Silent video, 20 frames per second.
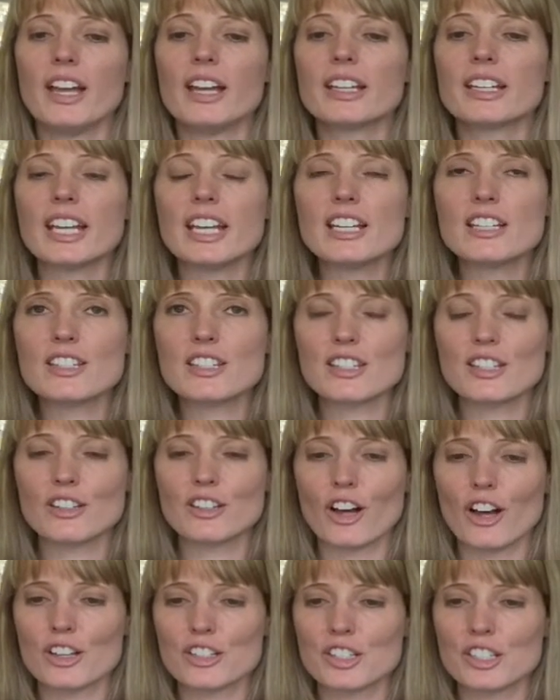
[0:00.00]
Gains and
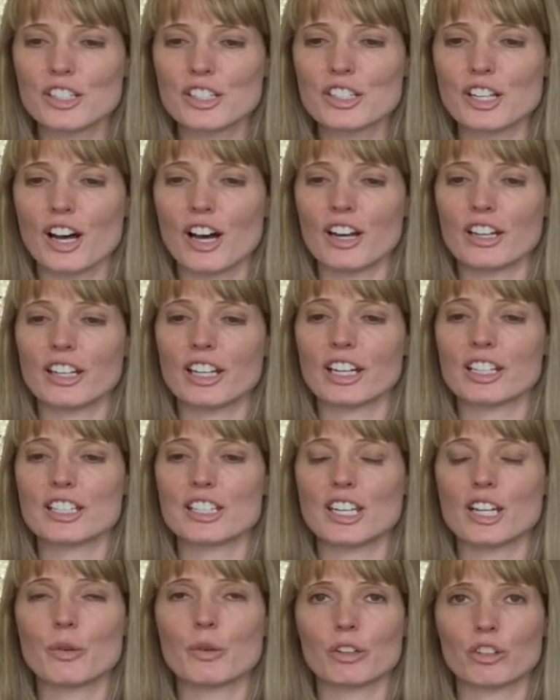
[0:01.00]
losses on
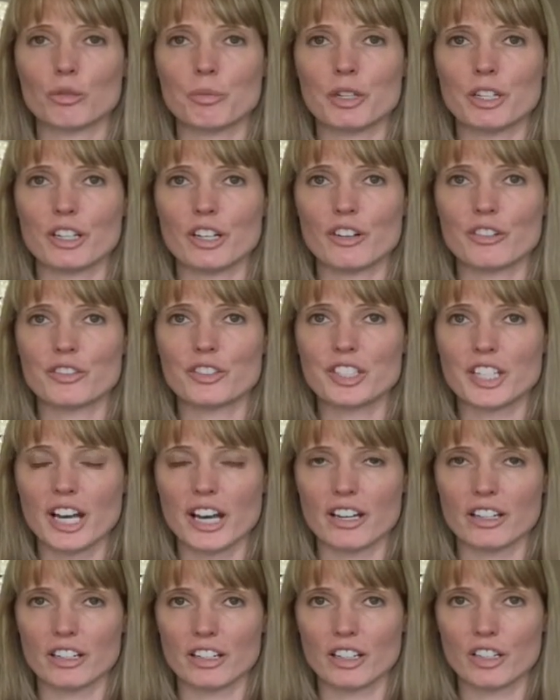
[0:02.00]
extinguishment of debt
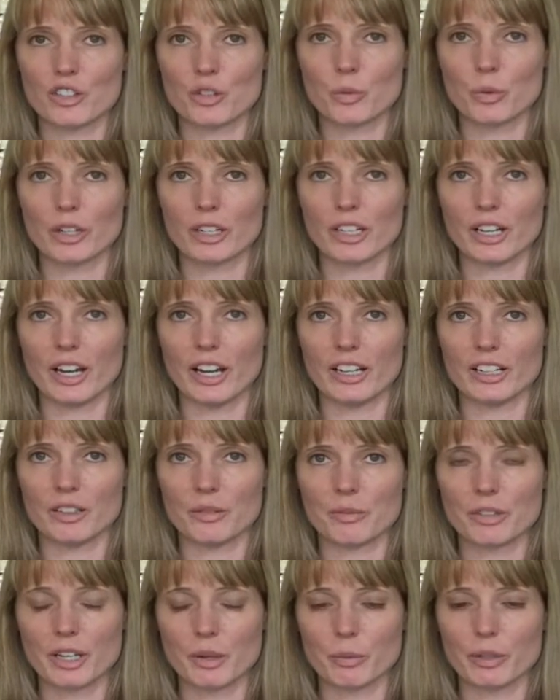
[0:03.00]
is one item
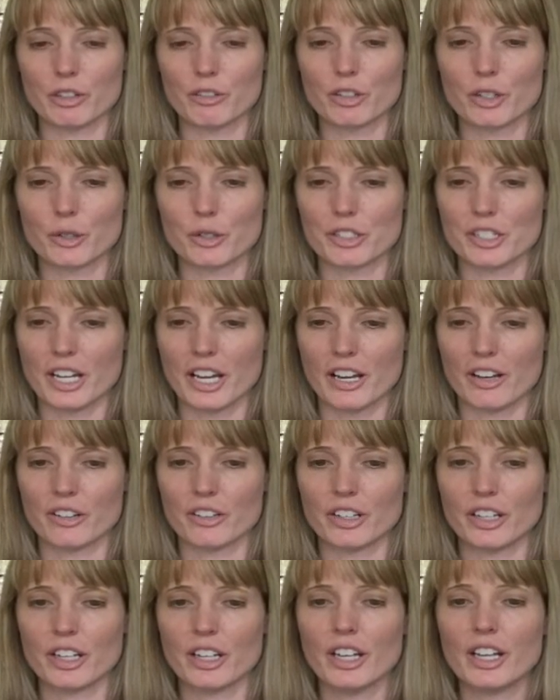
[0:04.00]
that we wrote down.
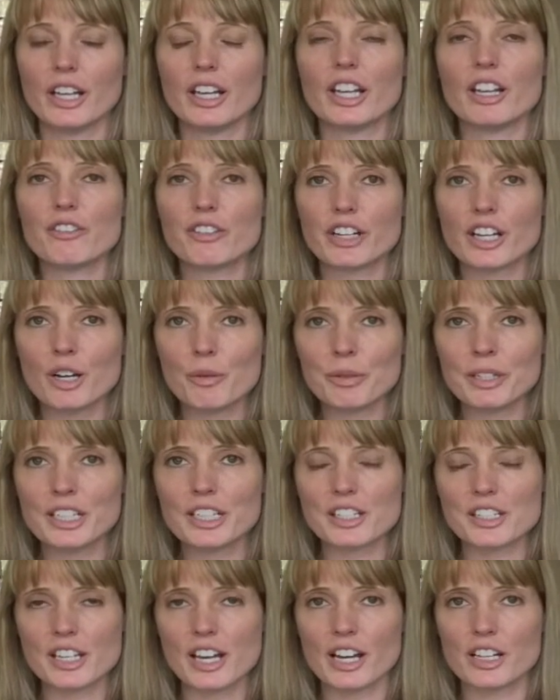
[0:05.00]
If a company
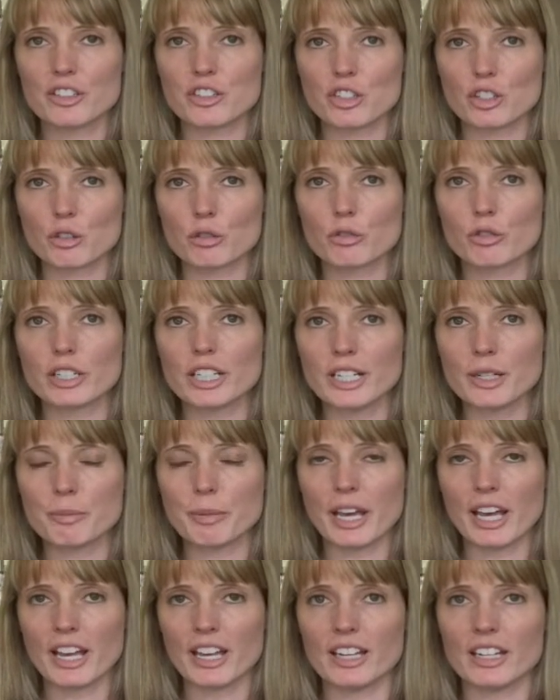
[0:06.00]
decides to
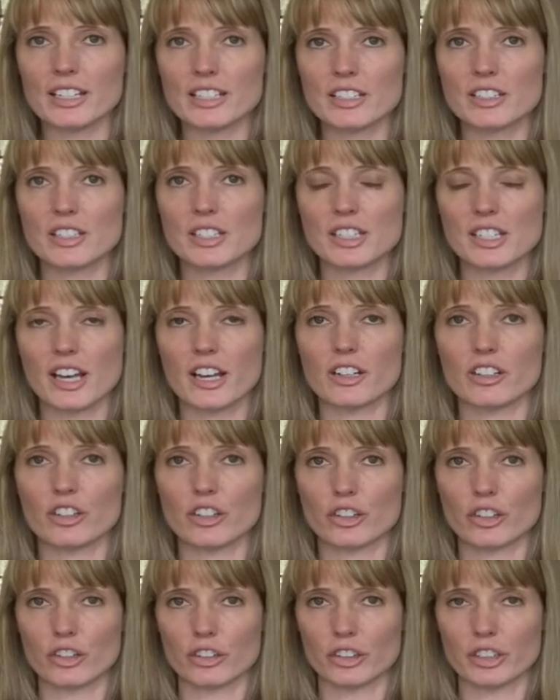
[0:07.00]
repay its debt
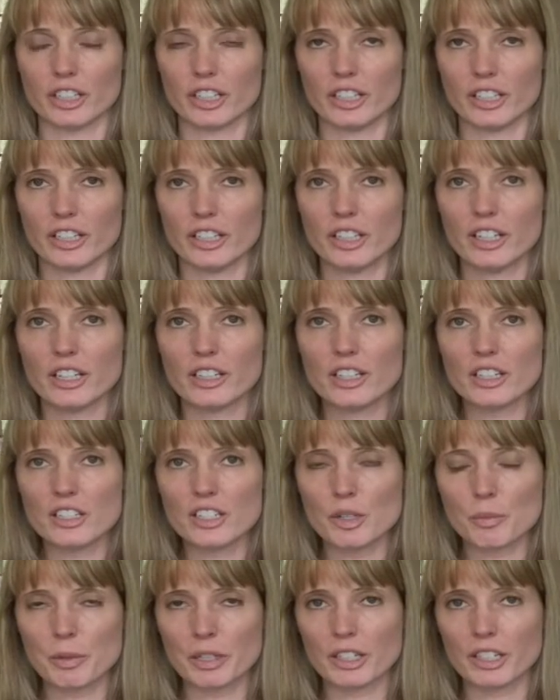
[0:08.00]
early, this
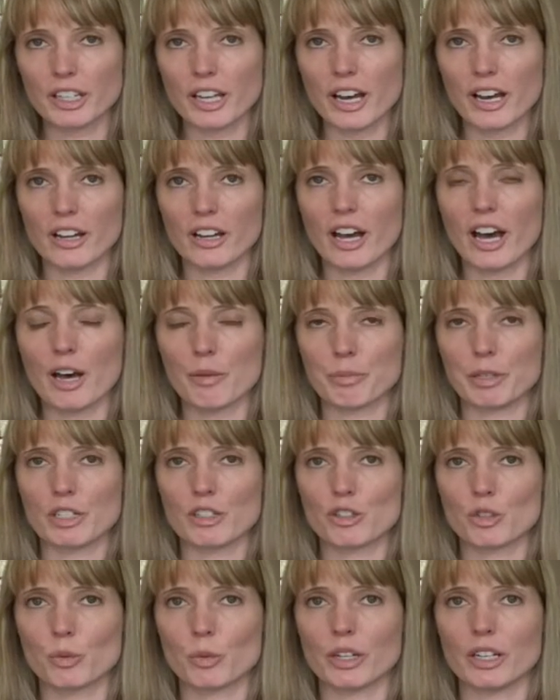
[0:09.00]
typically
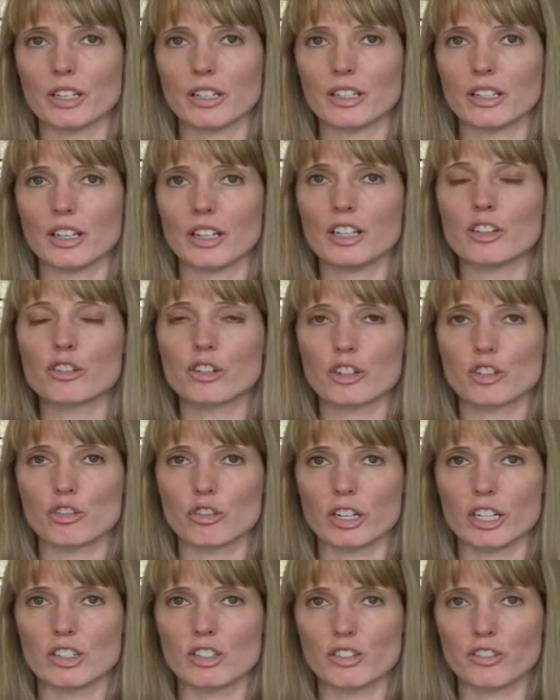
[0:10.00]
happens when interest
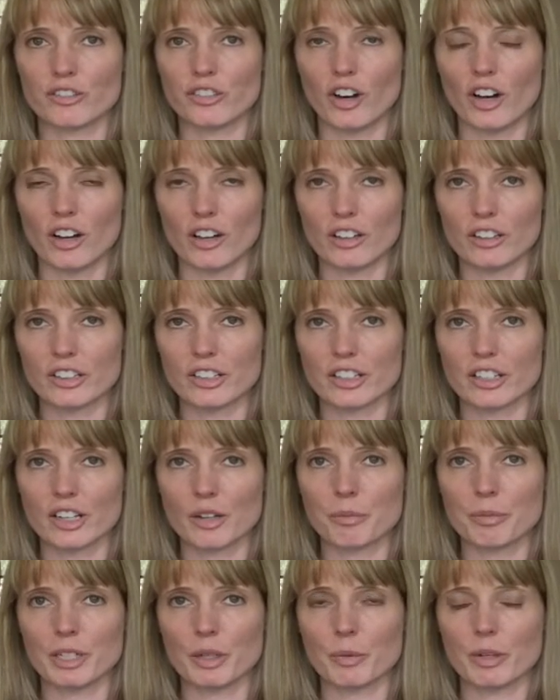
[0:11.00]
rates fall and a
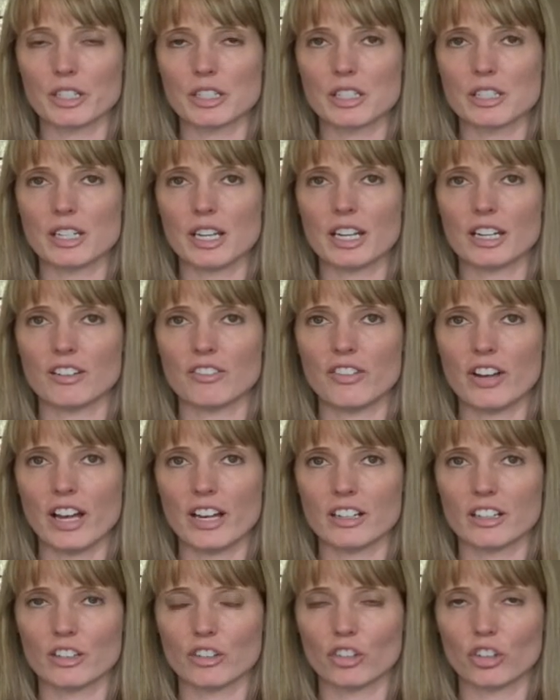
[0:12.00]
company wants to take
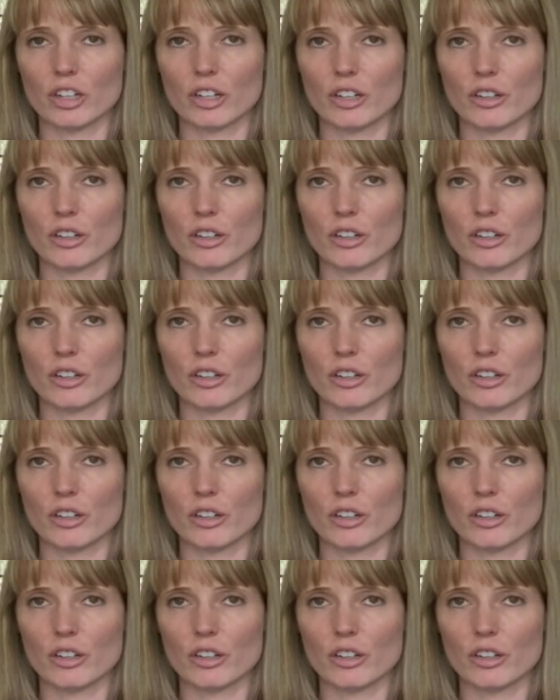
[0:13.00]
advantage